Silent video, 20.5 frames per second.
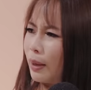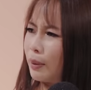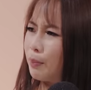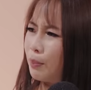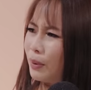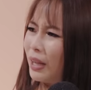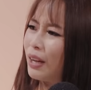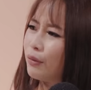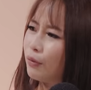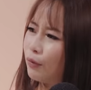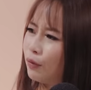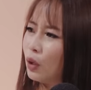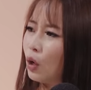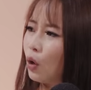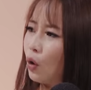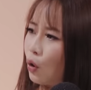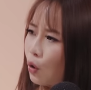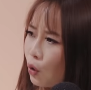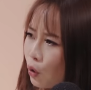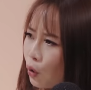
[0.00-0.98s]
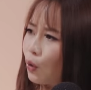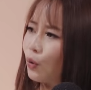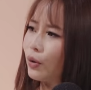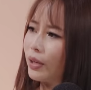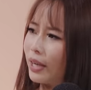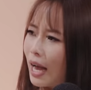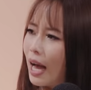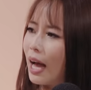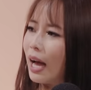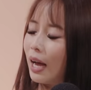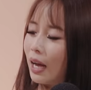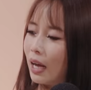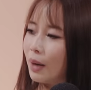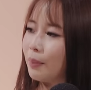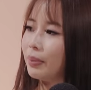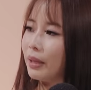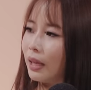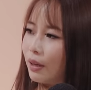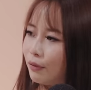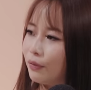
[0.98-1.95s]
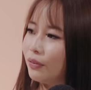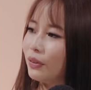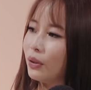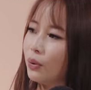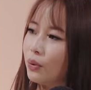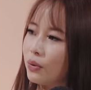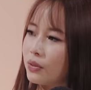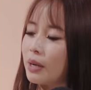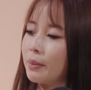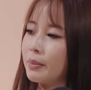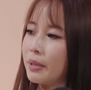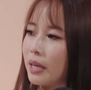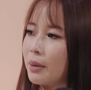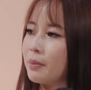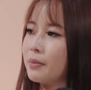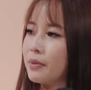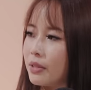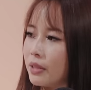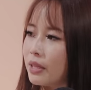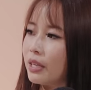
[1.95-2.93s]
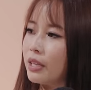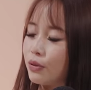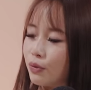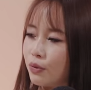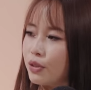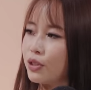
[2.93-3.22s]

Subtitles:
like blood flow. Blood flow sometimes is